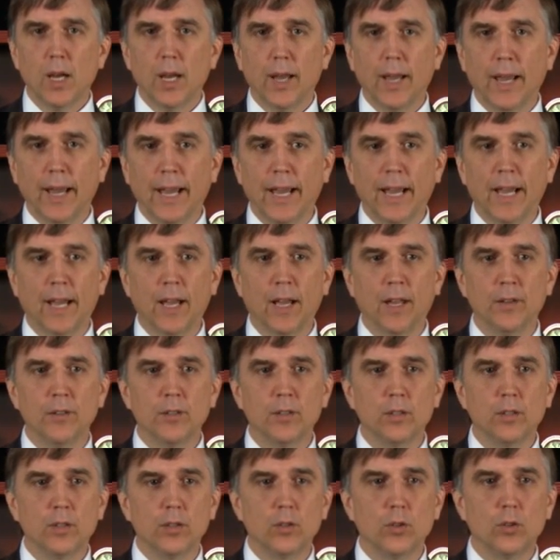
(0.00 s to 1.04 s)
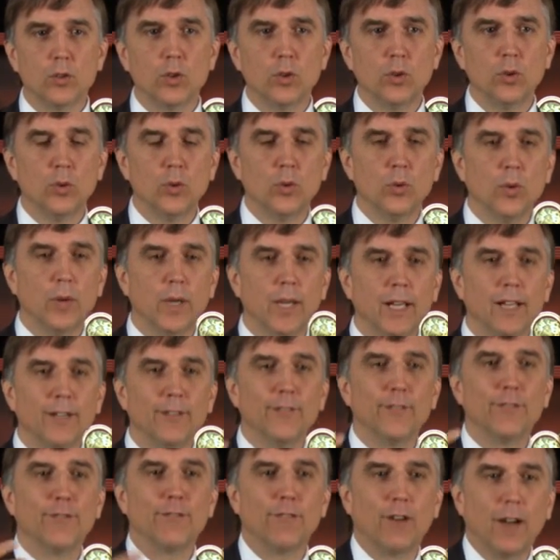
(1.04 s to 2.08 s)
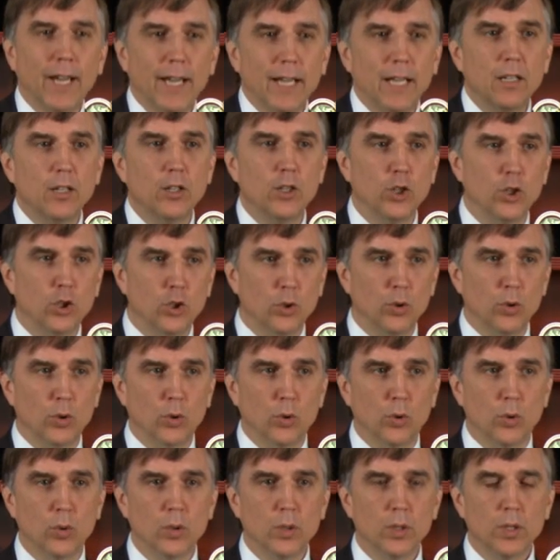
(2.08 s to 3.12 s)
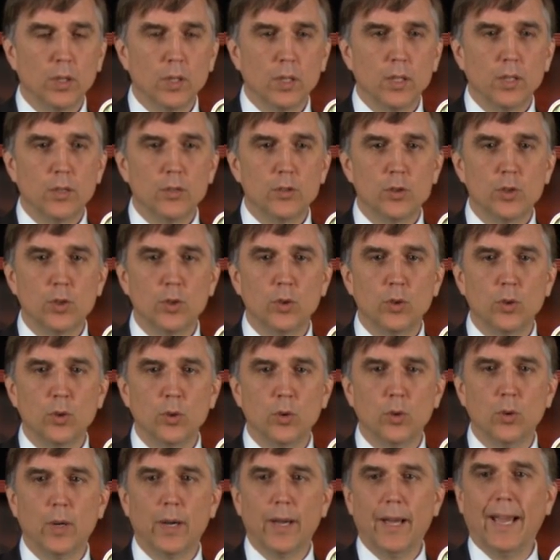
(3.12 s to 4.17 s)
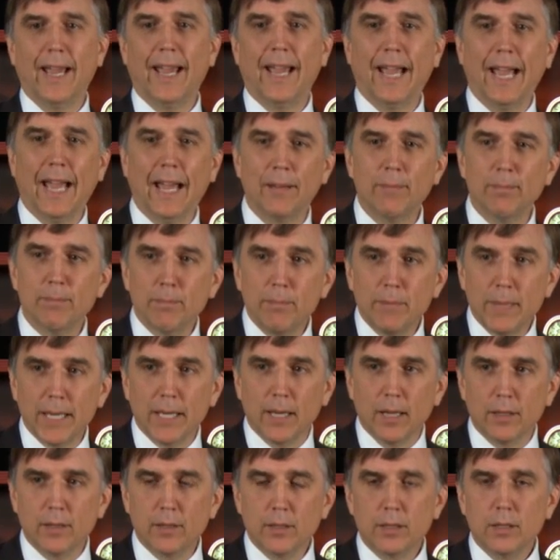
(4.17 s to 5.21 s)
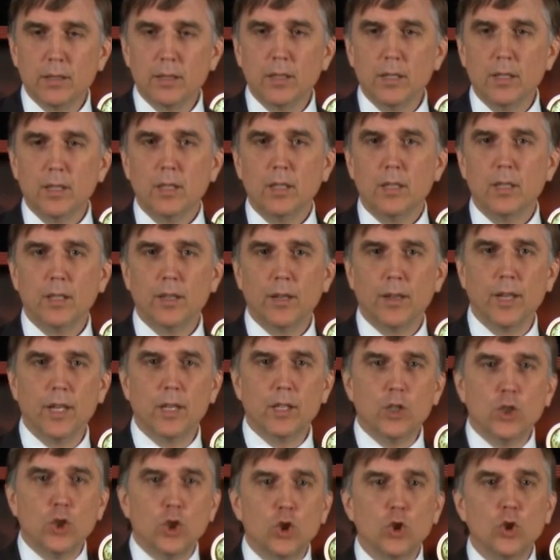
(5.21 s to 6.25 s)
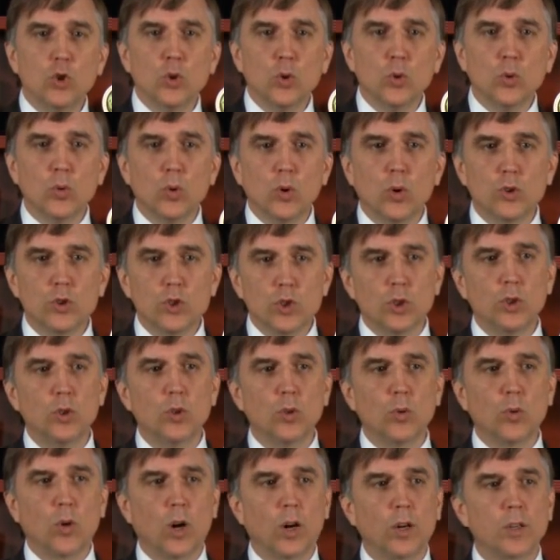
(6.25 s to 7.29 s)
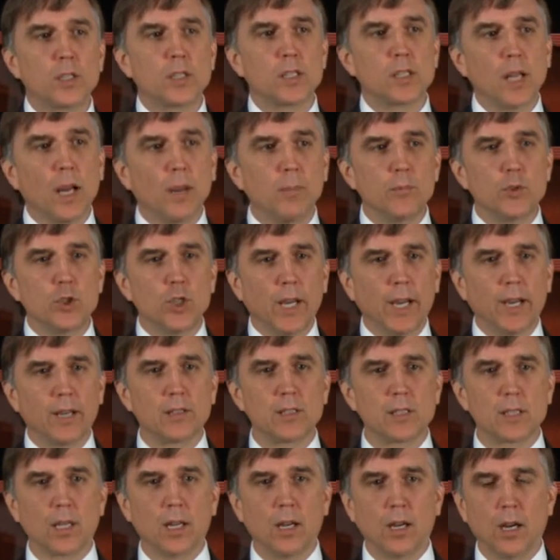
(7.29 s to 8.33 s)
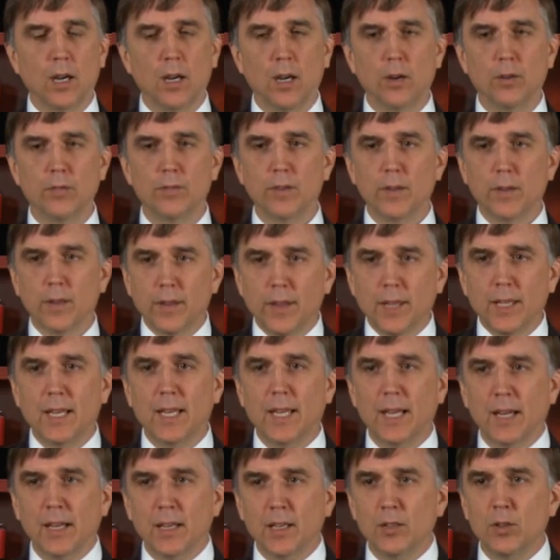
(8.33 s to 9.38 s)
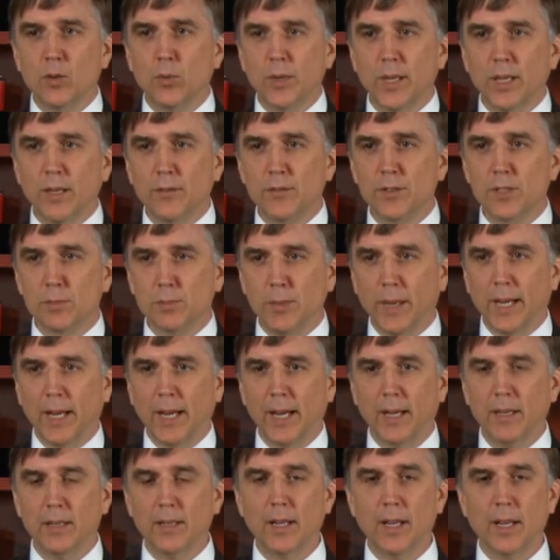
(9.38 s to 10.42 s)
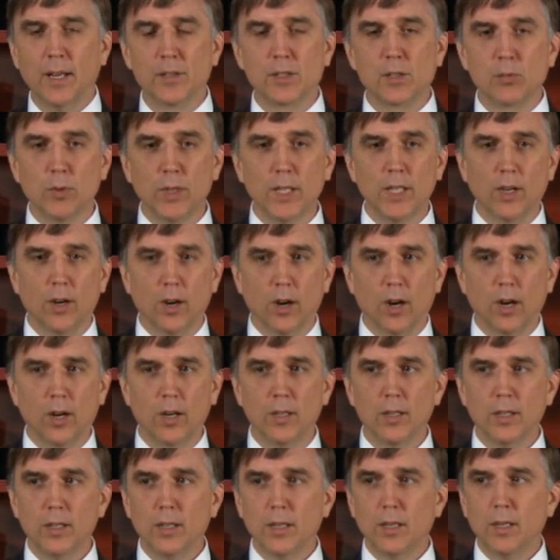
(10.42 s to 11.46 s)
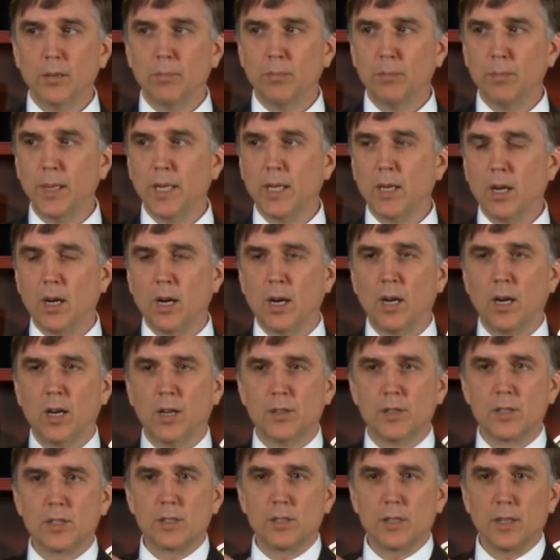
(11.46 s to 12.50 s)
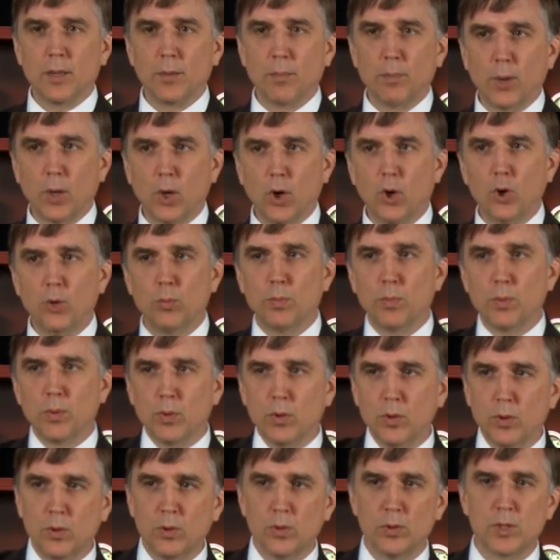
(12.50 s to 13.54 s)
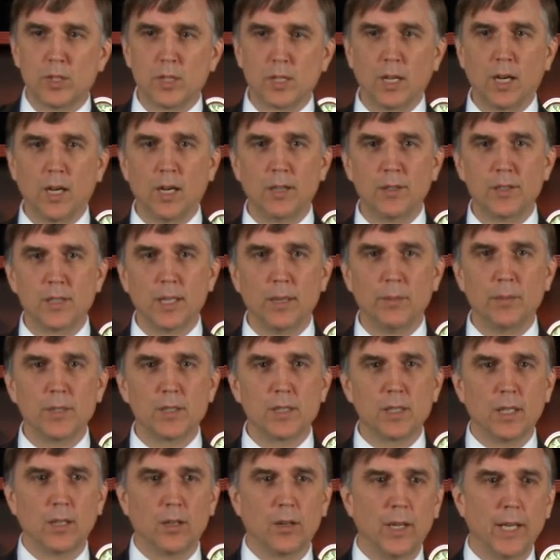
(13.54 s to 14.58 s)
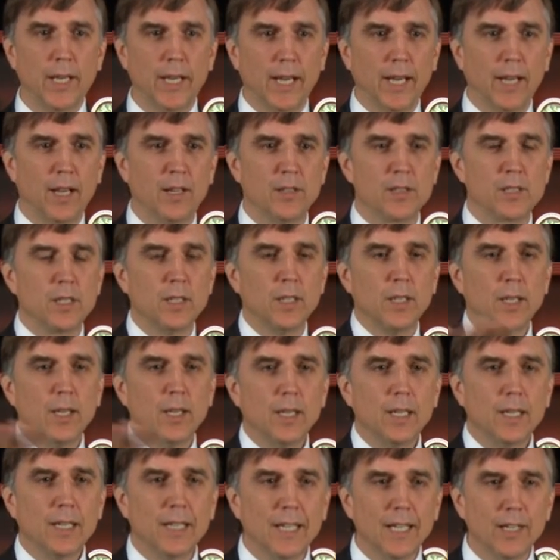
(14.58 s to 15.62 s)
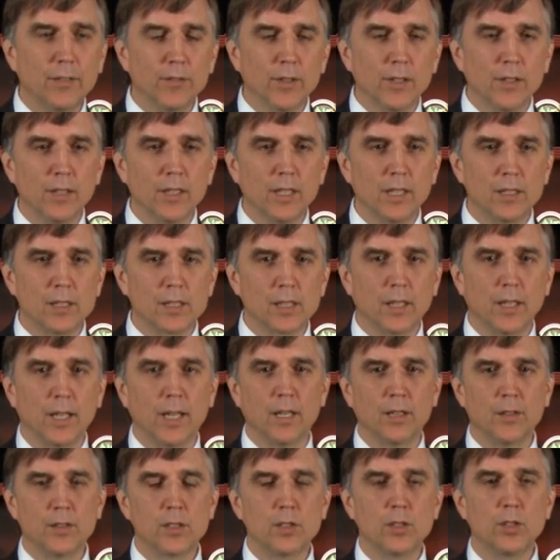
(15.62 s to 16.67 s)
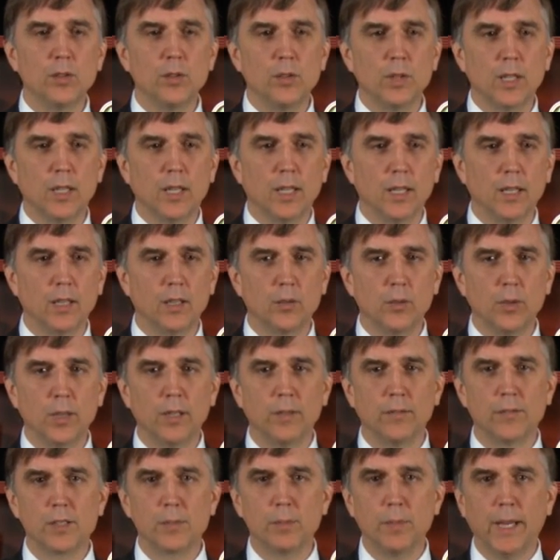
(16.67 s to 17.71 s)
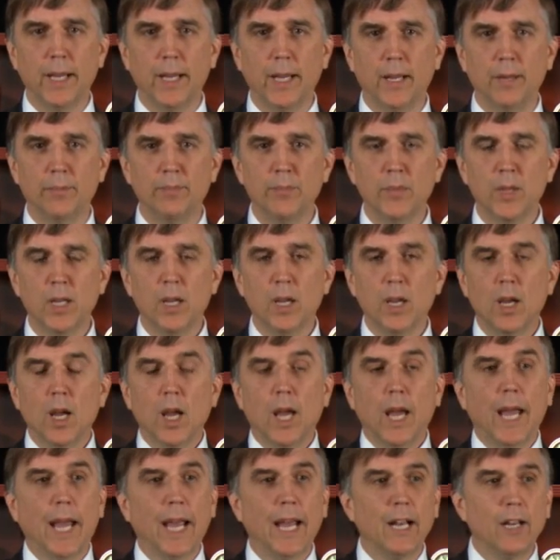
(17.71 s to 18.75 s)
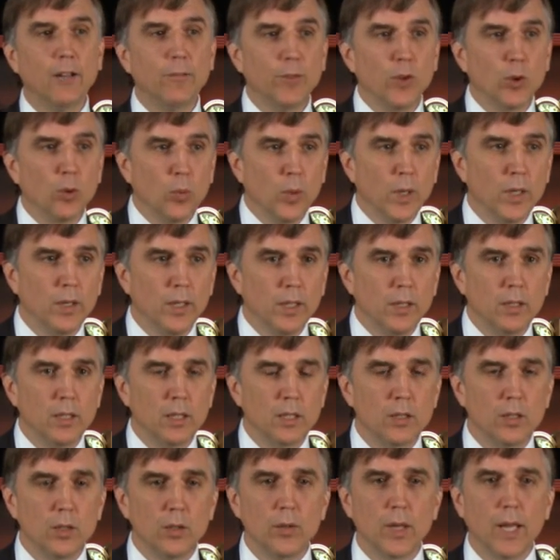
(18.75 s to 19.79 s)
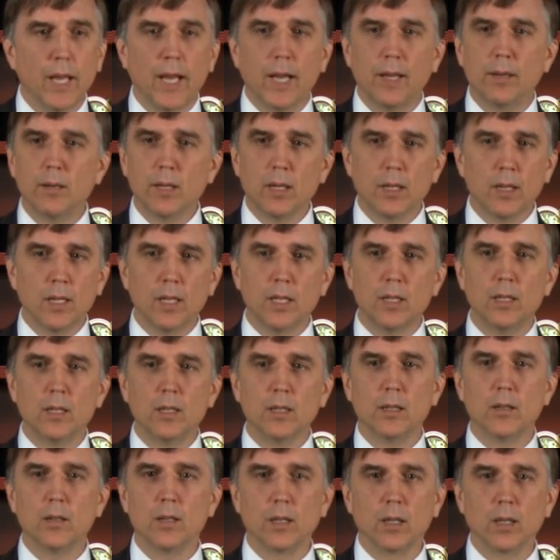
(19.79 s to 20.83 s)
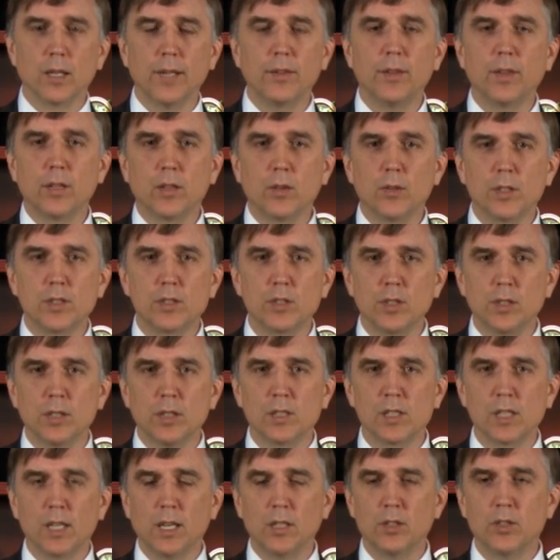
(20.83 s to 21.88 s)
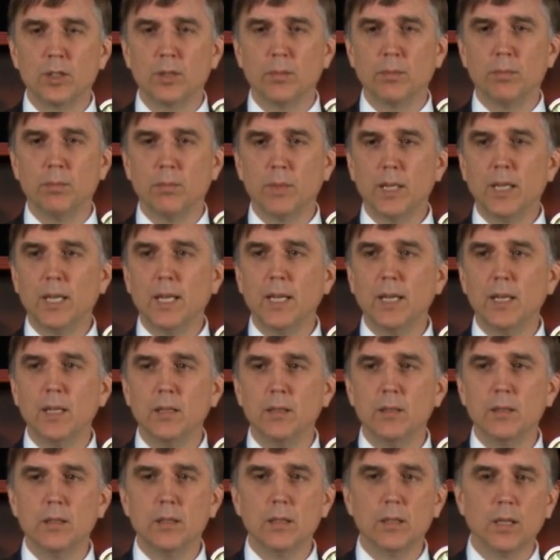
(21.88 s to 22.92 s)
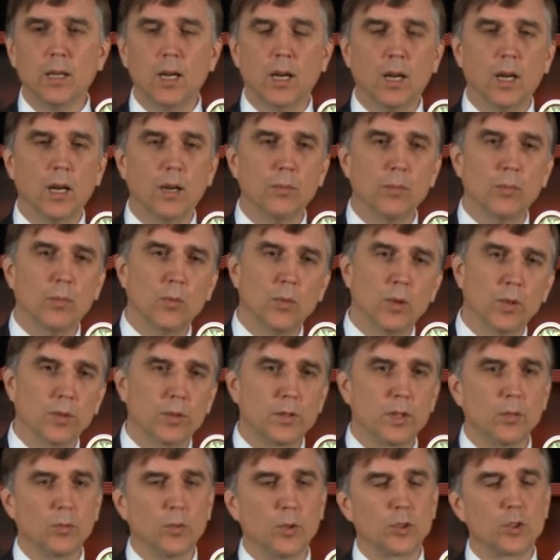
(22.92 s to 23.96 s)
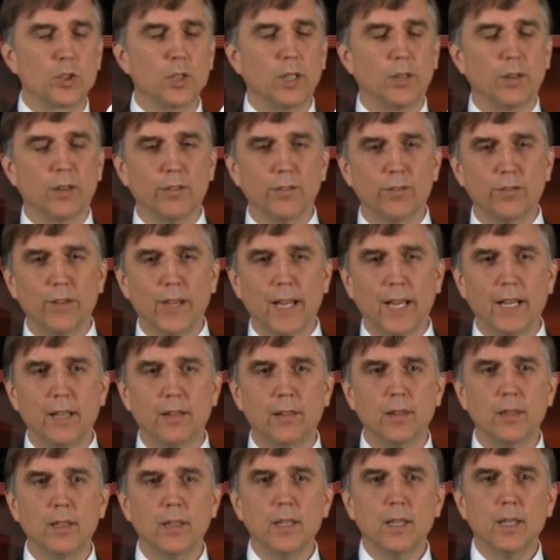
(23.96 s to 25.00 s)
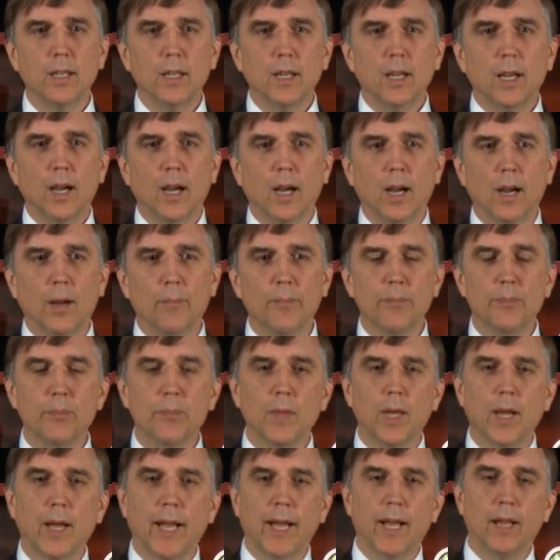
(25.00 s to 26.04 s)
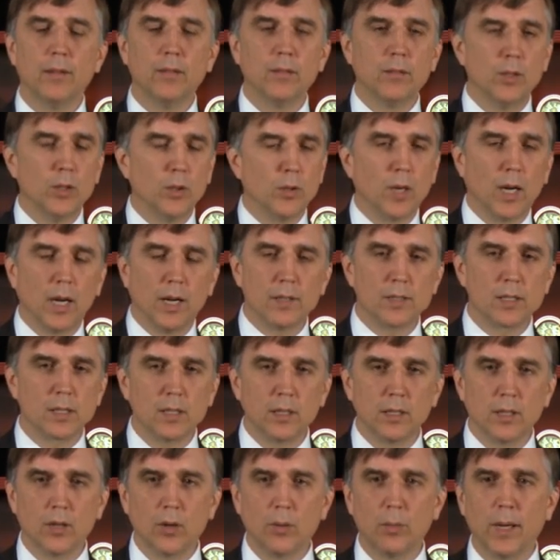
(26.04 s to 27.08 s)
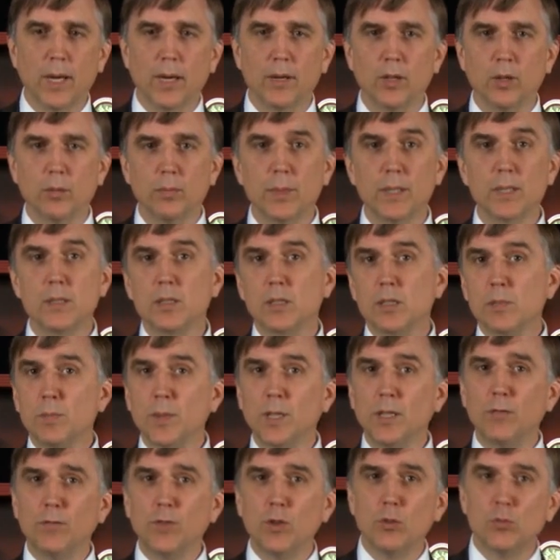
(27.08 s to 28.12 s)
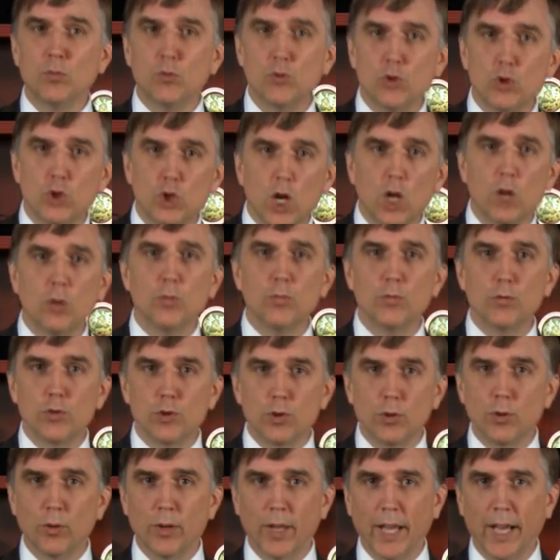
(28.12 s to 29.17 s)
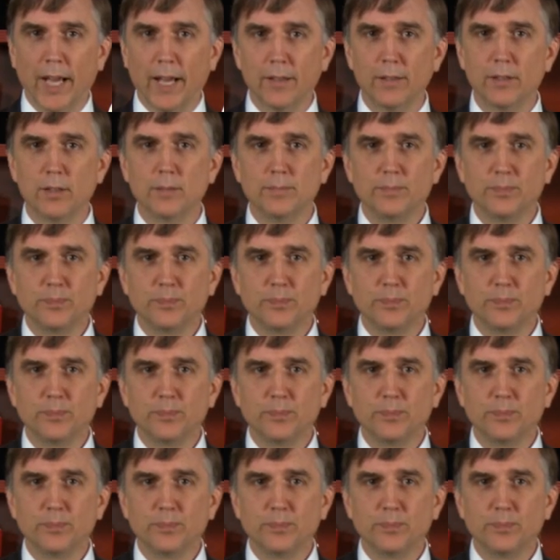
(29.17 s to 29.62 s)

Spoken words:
and to invite you to admit that you too are subjects of the King and Queen of Spain, as we are, because the Pope, who's God's emissary, has given these lands to the King and Queen of Spain. And if you're willing to do that, then let the Christianization begin. We'll share the faith, and you guys can go about your business. But if you don't do that,